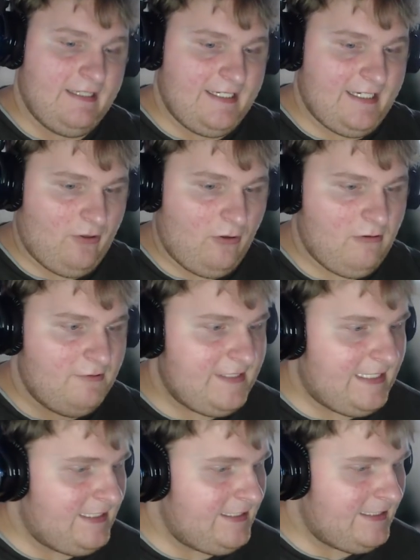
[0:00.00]
get all
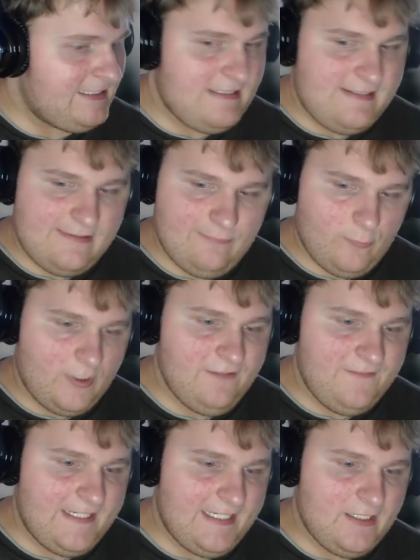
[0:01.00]
the endings in one
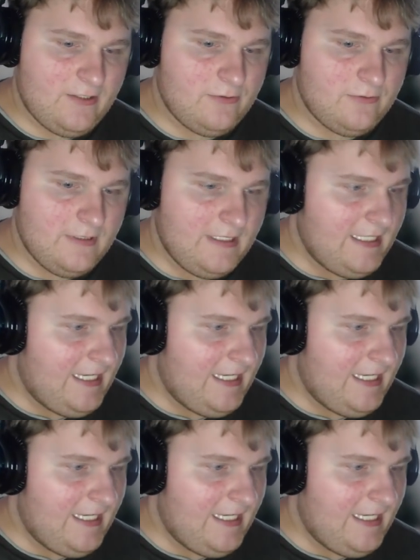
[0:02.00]
video,